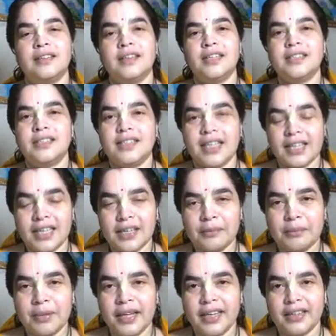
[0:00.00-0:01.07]
is taking
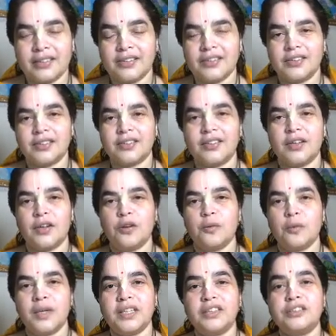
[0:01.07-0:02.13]
place
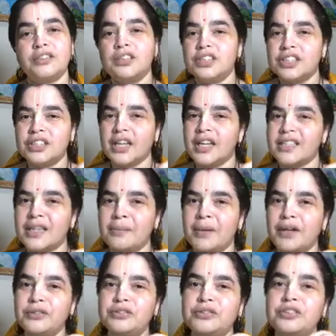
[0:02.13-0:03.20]
when Krishna is
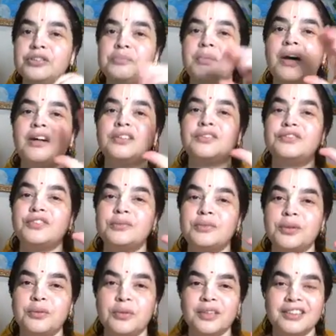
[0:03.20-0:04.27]
about to depart from
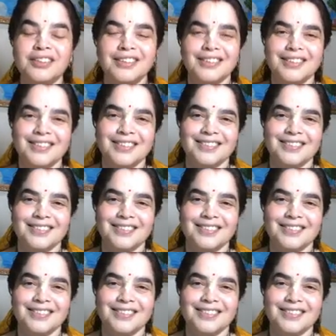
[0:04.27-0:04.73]
the world.